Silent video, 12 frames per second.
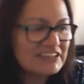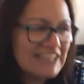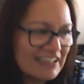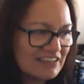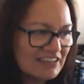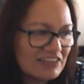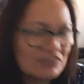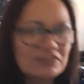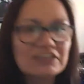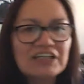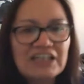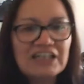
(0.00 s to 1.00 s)
I tell
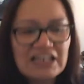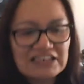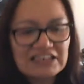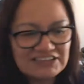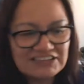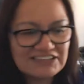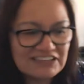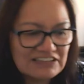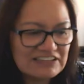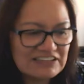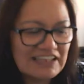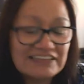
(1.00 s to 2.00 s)
her, and she says,